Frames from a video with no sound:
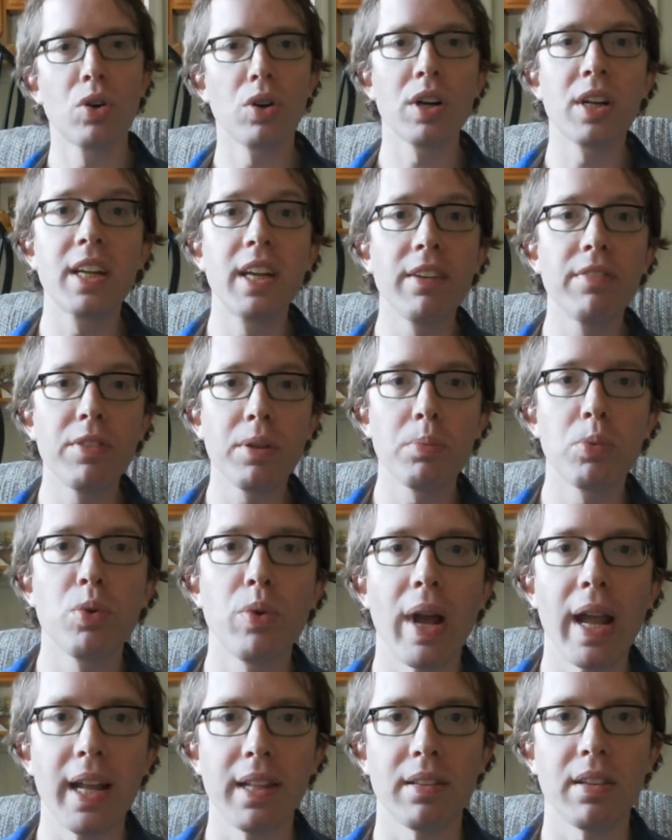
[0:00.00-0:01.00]
or give them
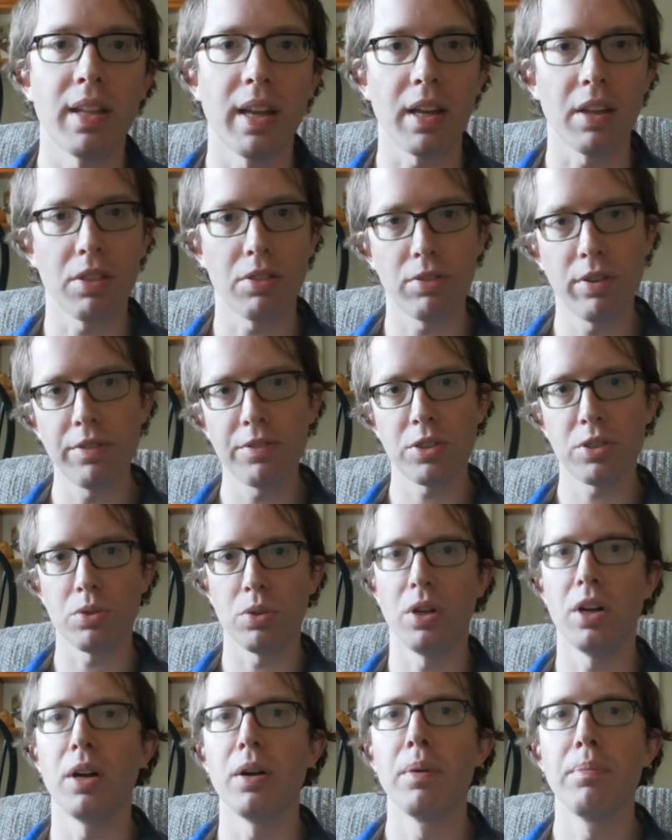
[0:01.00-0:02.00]
away to like a thrift
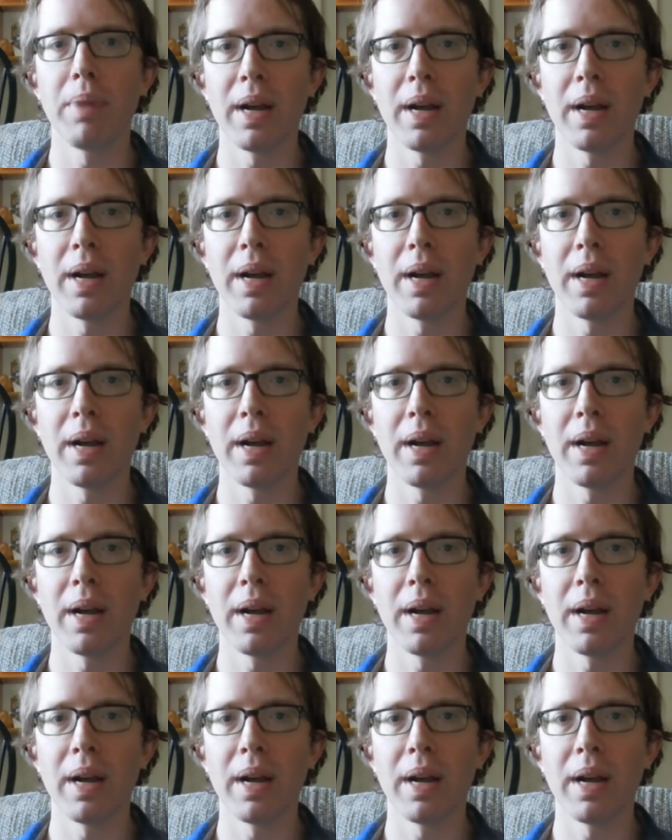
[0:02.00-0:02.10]
store.